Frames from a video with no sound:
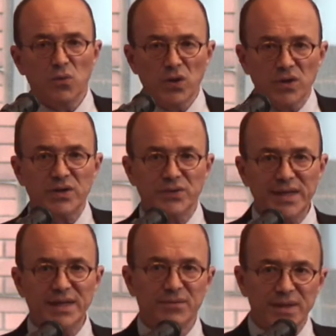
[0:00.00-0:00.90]
who
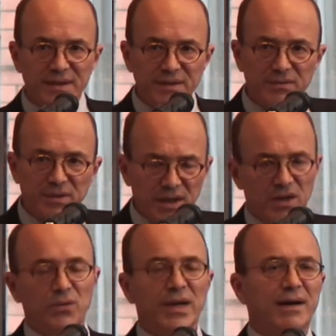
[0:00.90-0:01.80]
agree,
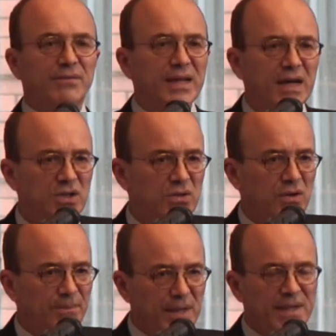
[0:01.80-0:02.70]
we have a
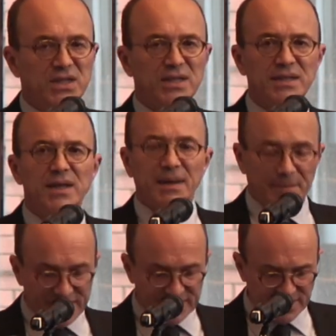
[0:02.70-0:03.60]
national pledges,
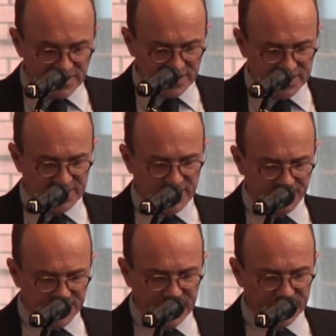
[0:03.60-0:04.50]
but it's not
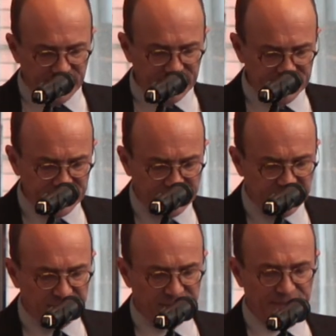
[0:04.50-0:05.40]
enough. The analysis
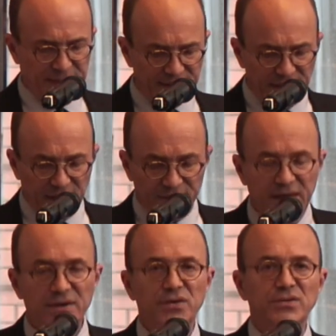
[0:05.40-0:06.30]
done by
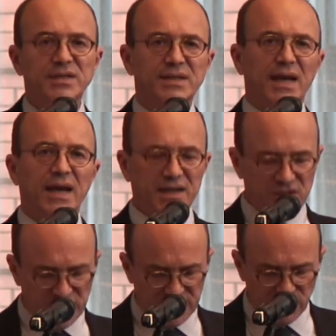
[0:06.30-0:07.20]
various
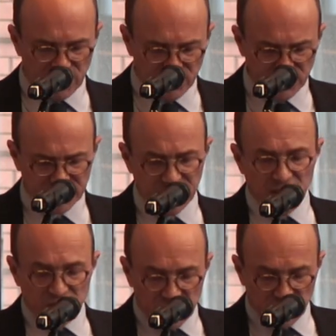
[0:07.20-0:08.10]
NGOs
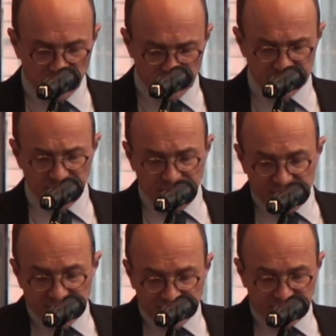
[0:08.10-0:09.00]
shows
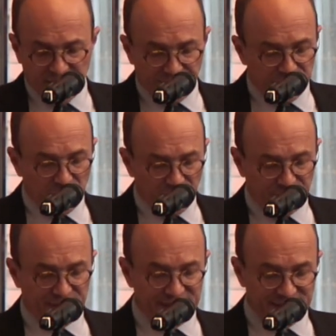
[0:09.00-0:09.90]
that if
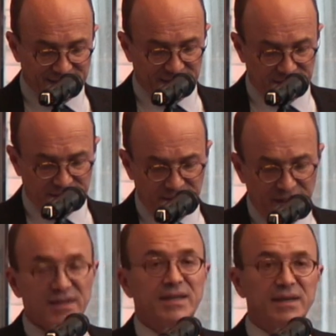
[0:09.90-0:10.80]
nothing is done,
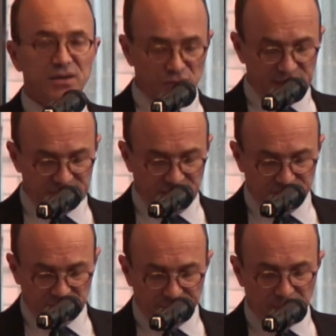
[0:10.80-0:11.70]
the increase
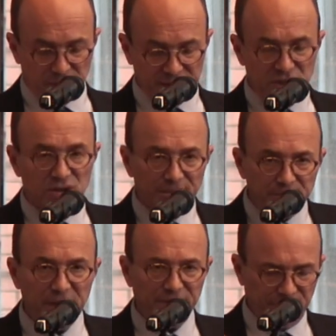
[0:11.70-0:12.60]
of temperature
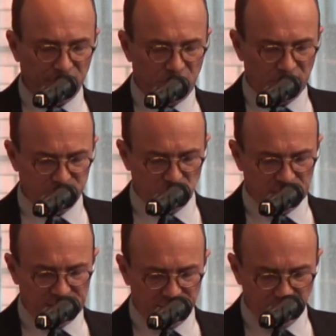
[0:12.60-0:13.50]
before
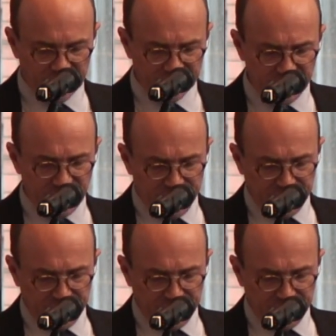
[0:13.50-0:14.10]
COP21